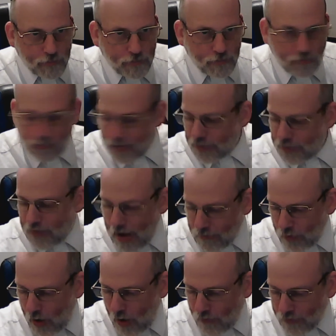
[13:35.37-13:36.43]
You travel
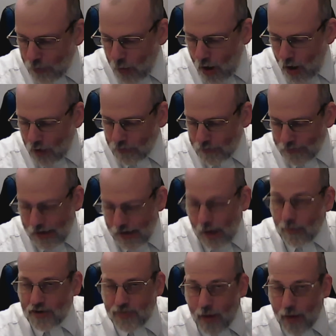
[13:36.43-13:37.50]
all over the world. You know how
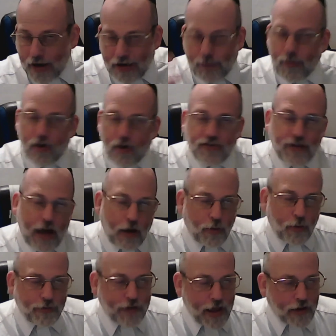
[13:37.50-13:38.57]
much money personnel would
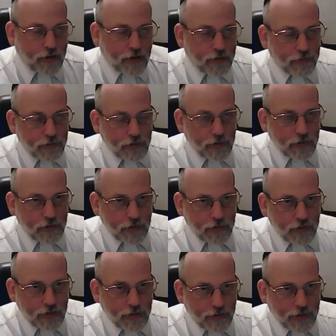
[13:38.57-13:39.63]
take?
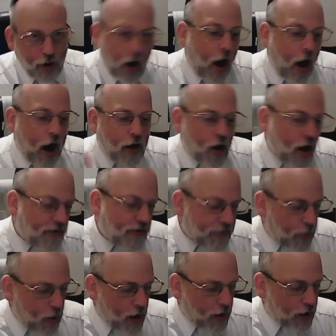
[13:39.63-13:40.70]
Go all over the
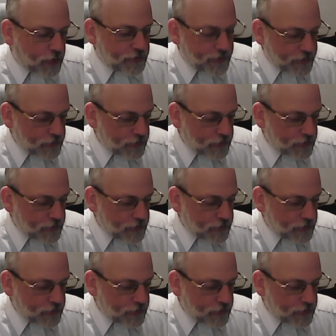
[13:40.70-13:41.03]
world.